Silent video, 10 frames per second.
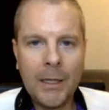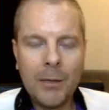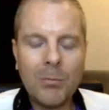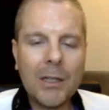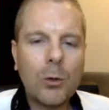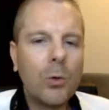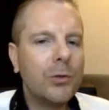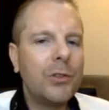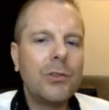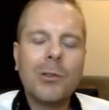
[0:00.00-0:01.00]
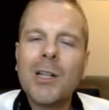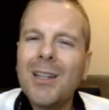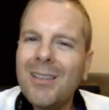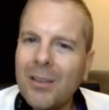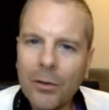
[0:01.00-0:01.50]
My courses are on
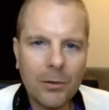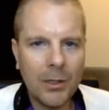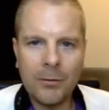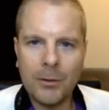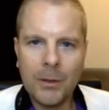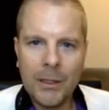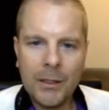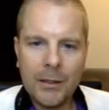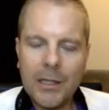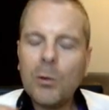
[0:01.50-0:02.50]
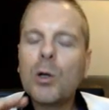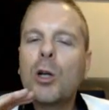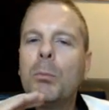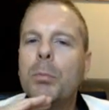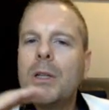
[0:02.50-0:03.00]
another level. They will
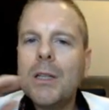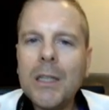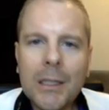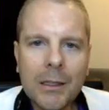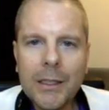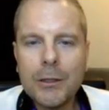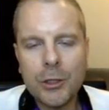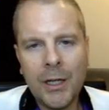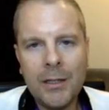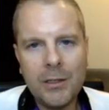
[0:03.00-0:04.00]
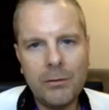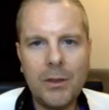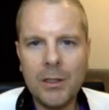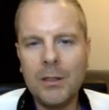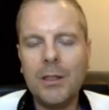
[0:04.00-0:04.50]
completely change
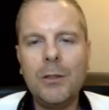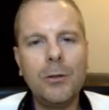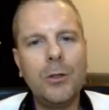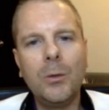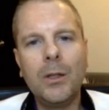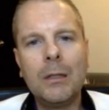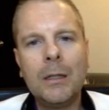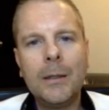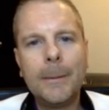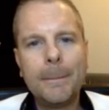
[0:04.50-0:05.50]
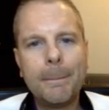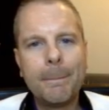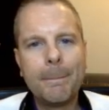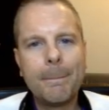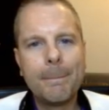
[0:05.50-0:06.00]
everything that you're doing.
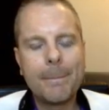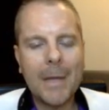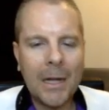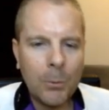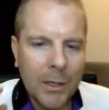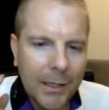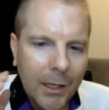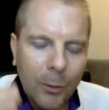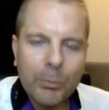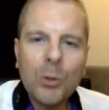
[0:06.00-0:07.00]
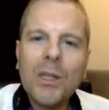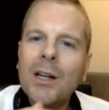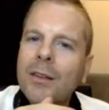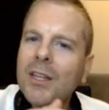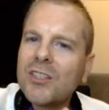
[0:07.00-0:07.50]
I want to help you get
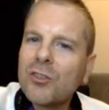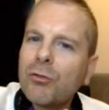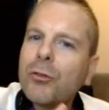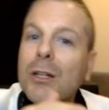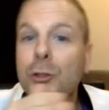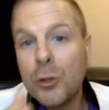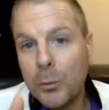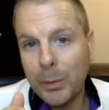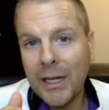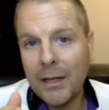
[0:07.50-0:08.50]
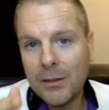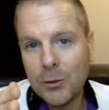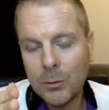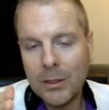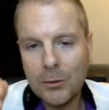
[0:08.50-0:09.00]
on this fresh new path in
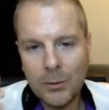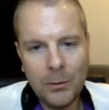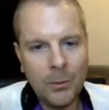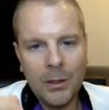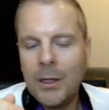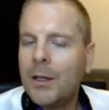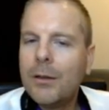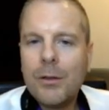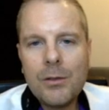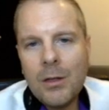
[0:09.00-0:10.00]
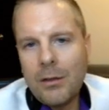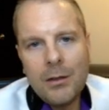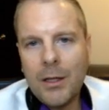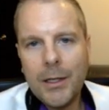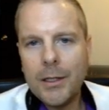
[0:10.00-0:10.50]
twenty twenty-one. There's
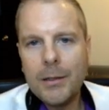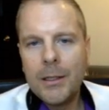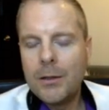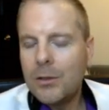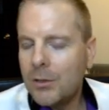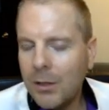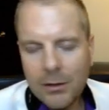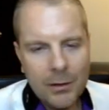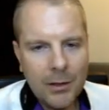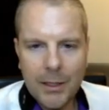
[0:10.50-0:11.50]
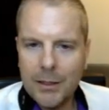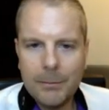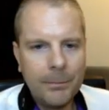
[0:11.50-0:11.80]
nothing like it. There's nothing like it.